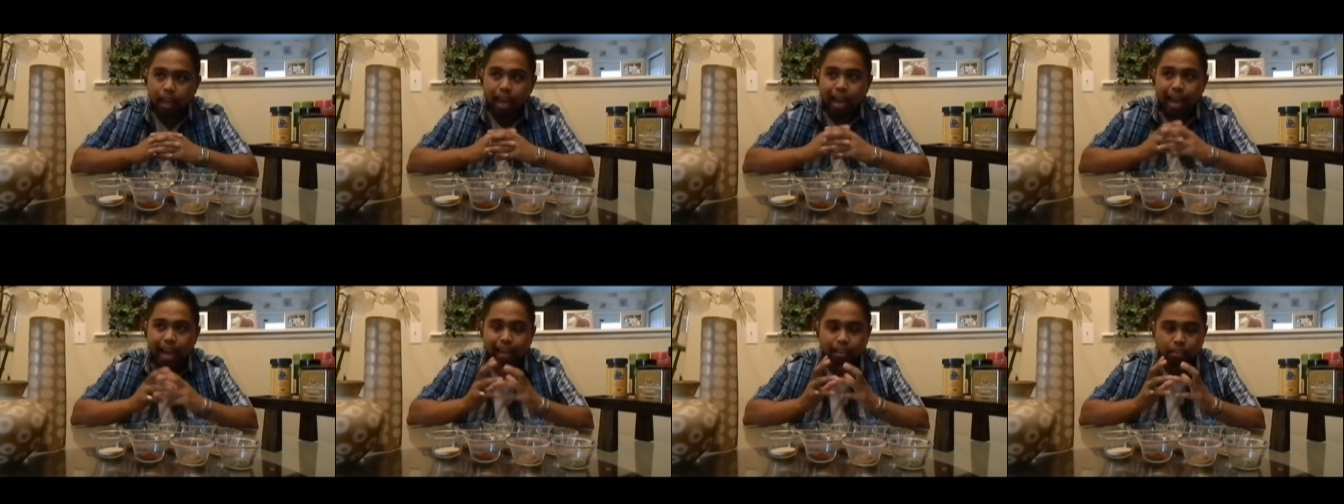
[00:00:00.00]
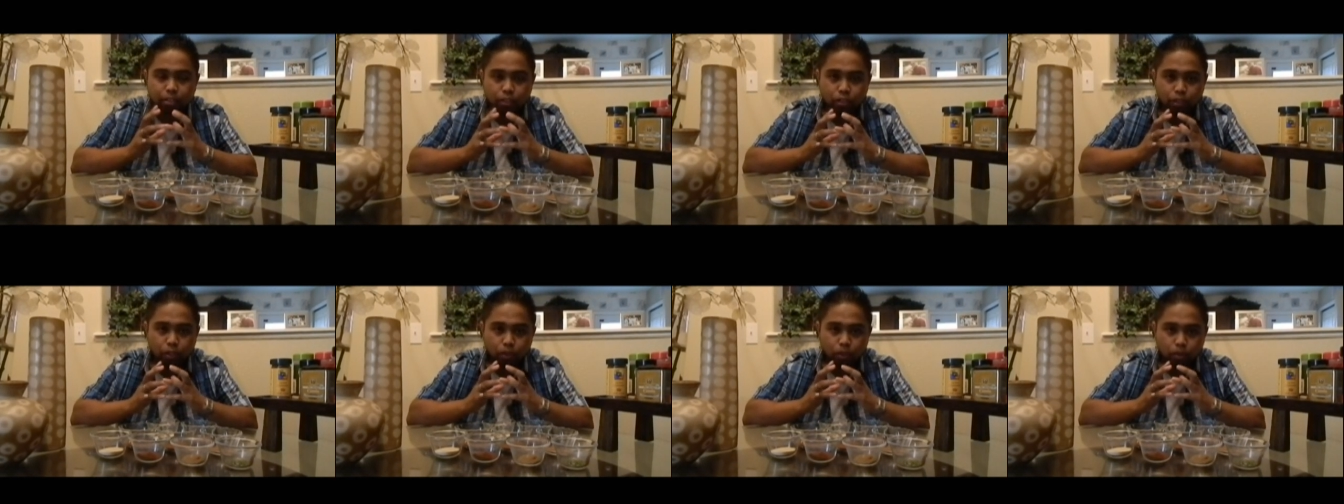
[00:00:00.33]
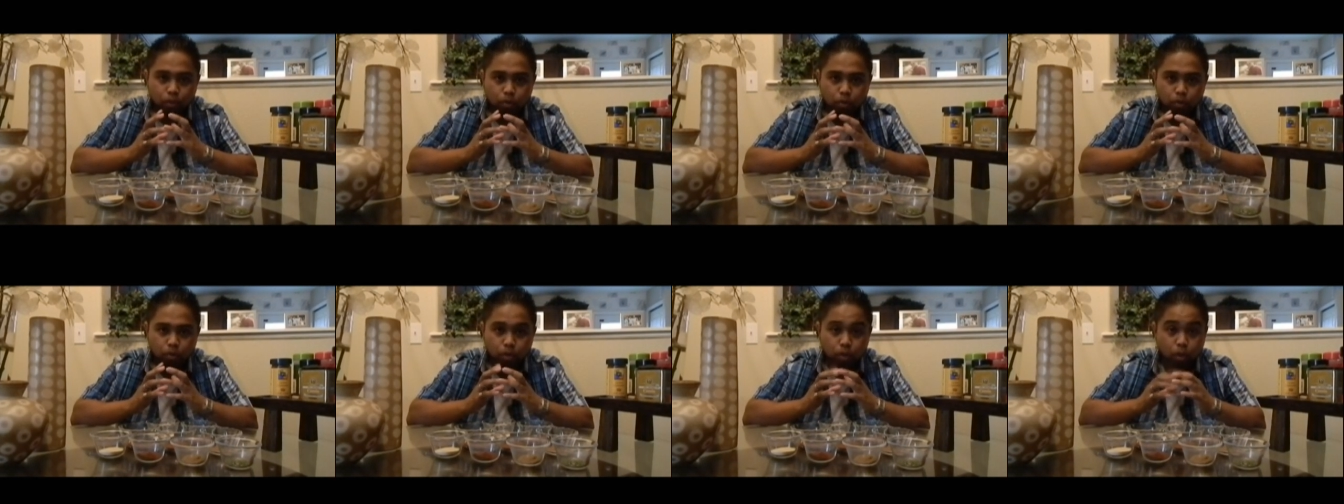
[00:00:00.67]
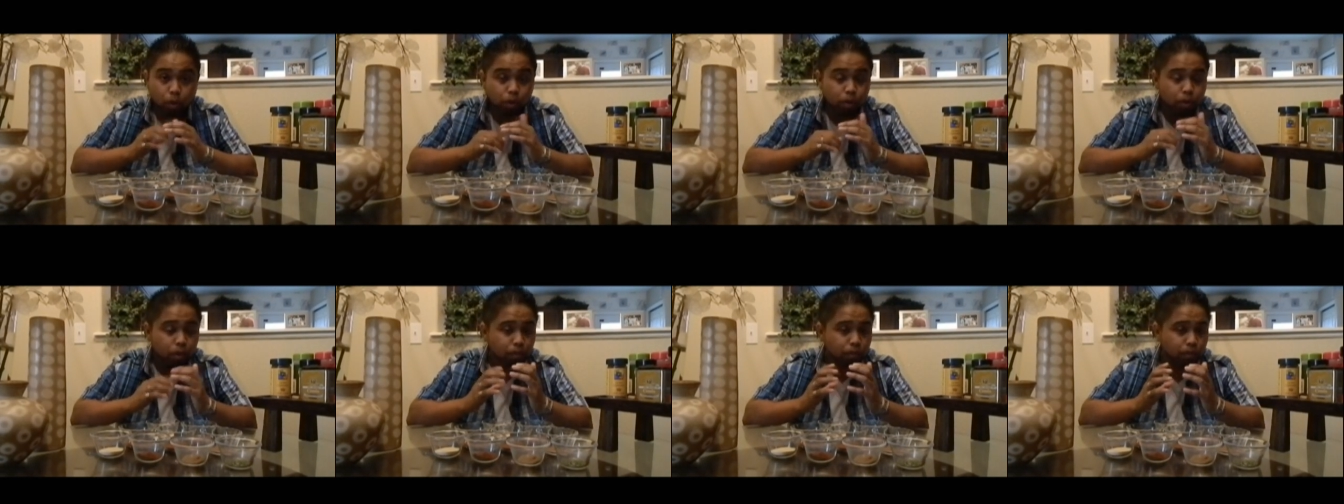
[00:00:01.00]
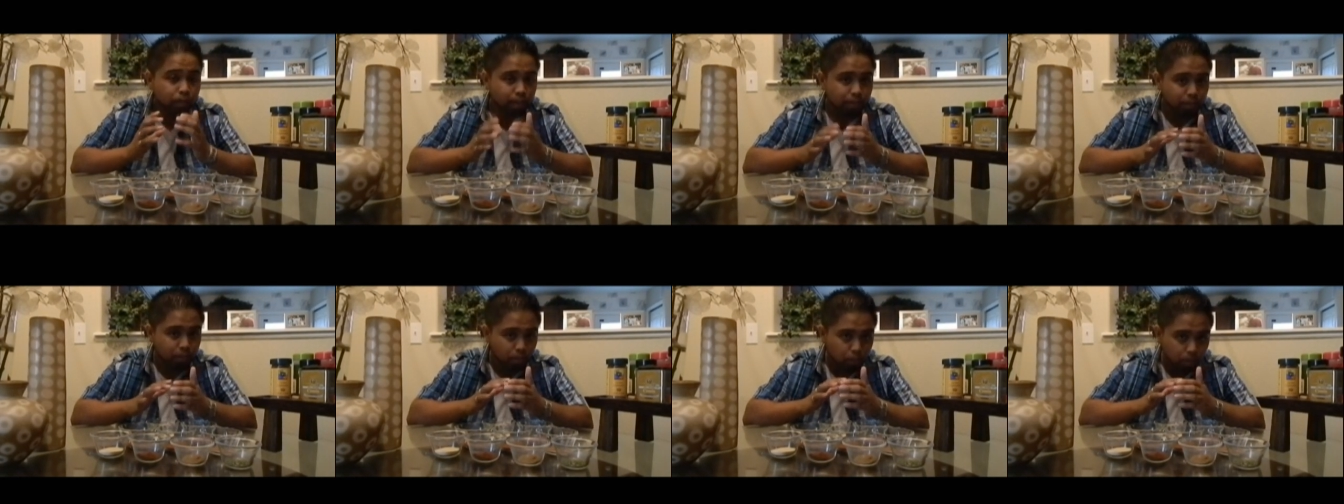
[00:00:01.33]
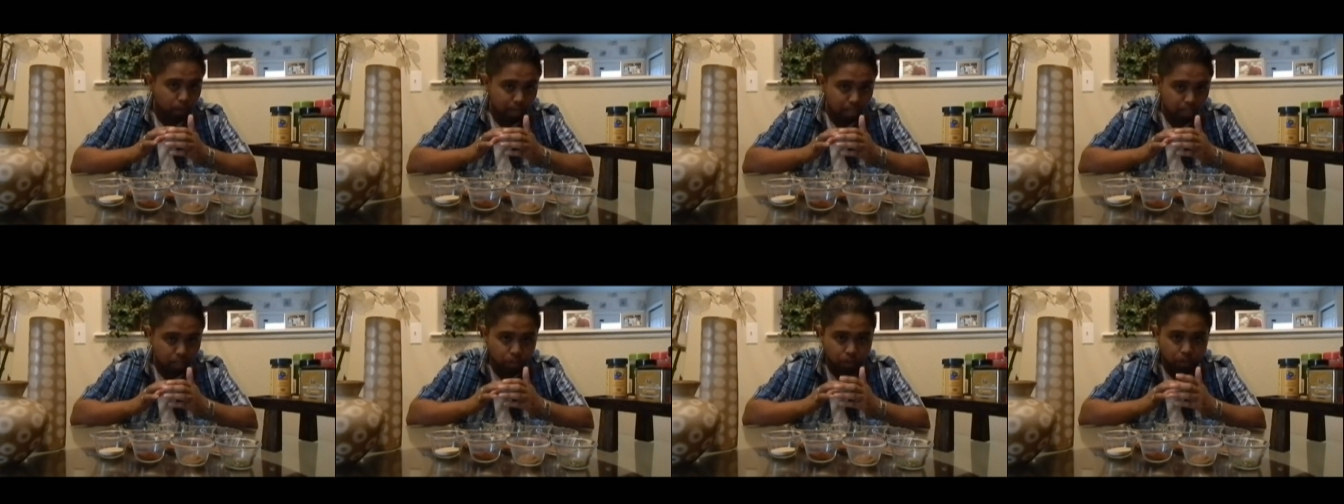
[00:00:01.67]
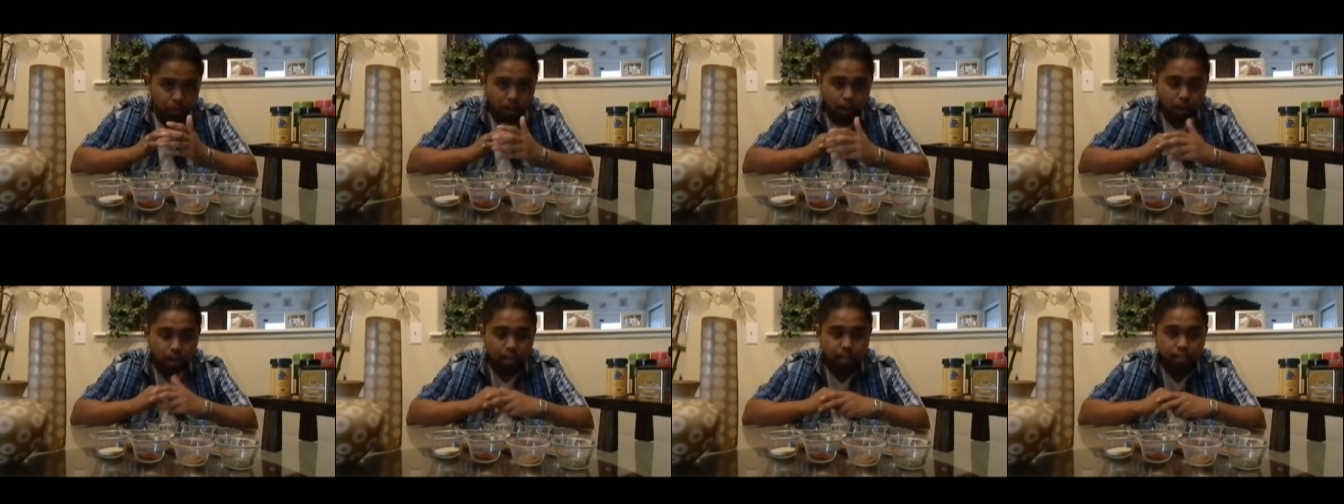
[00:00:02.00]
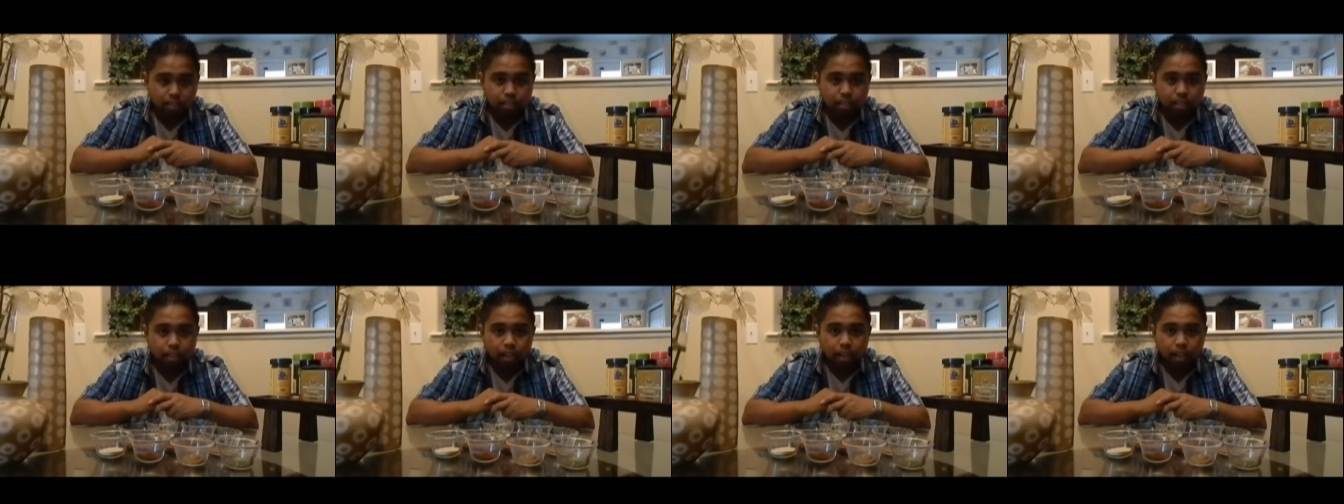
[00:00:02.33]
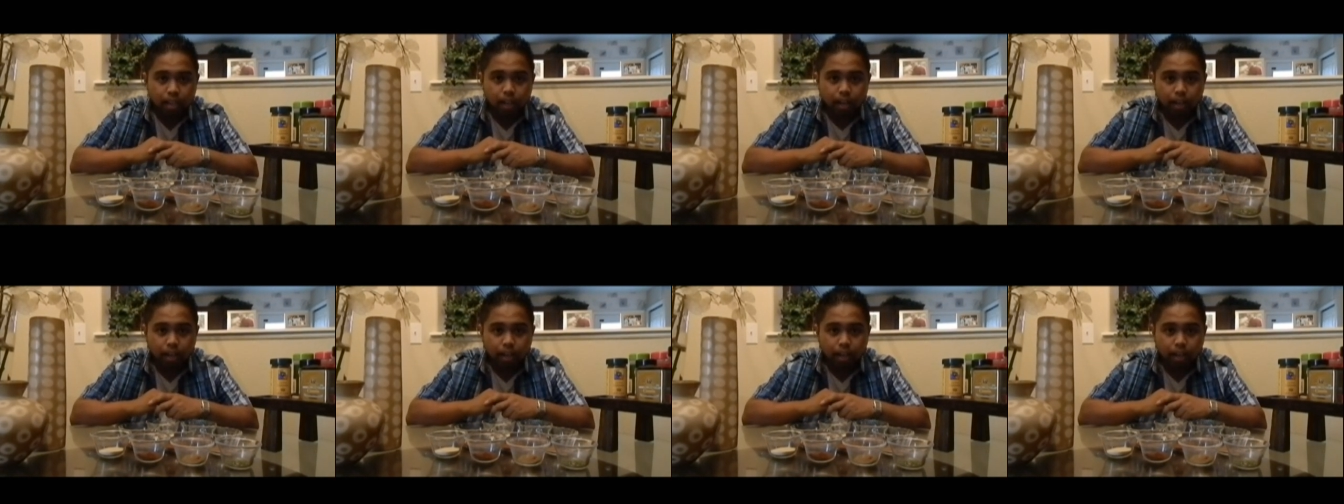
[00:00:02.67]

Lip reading: as you go to your favorite restaurants